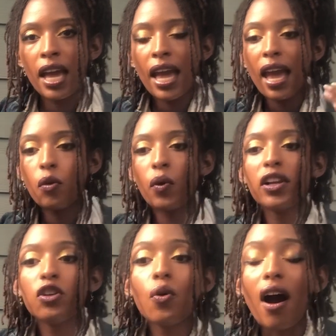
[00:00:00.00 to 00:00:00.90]
And
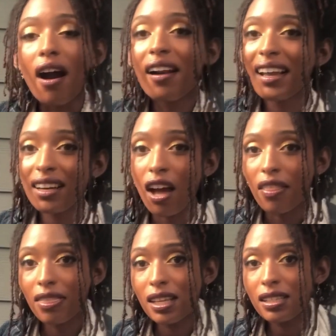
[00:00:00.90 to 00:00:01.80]
when you are
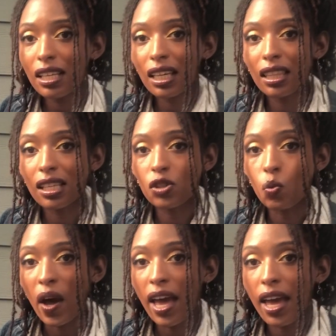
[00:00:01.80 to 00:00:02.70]
inauthentic in this
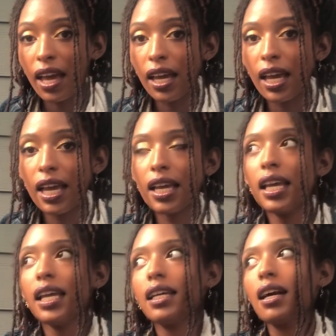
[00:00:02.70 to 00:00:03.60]
way,
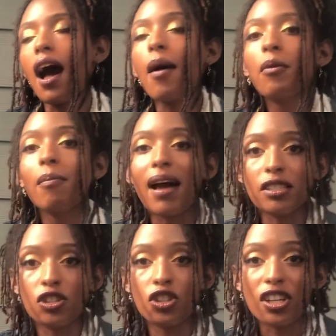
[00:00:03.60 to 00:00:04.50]
it
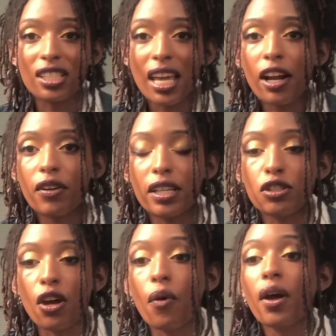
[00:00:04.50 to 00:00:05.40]
compromises your integrity.
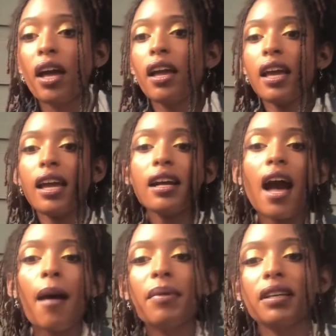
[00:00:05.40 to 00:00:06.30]
So in
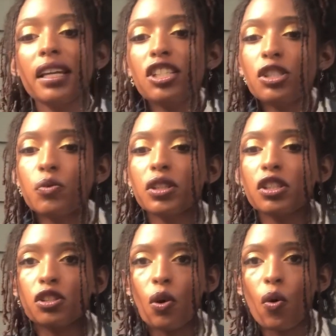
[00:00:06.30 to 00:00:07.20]
combination with
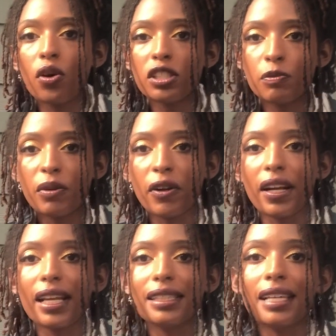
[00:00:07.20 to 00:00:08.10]
this horse
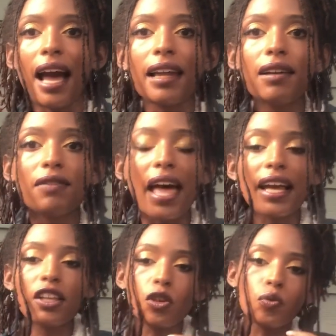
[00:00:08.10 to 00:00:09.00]
spirit, it's kind of like
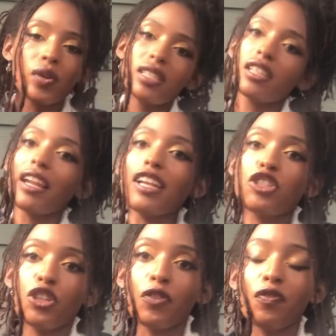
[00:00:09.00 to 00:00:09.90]
the reason that
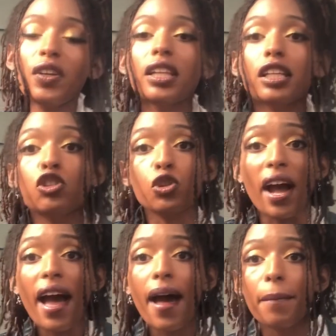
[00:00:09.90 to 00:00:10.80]
you're feeling
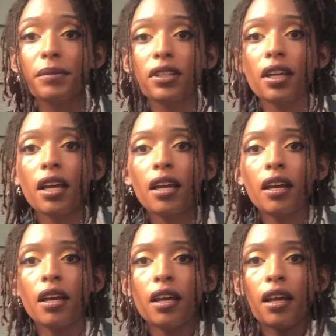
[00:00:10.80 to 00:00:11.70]
trapped.
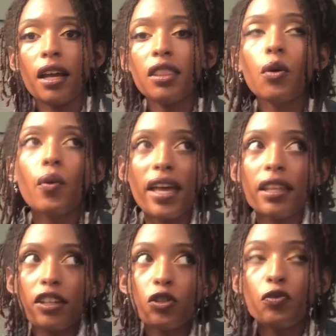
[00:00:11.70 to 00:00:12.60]
And the way
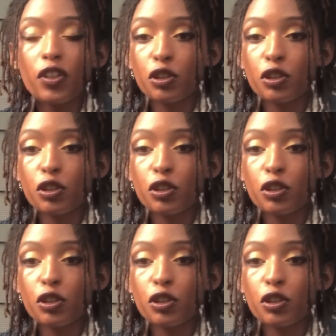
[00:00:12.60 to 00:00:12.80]
that you feel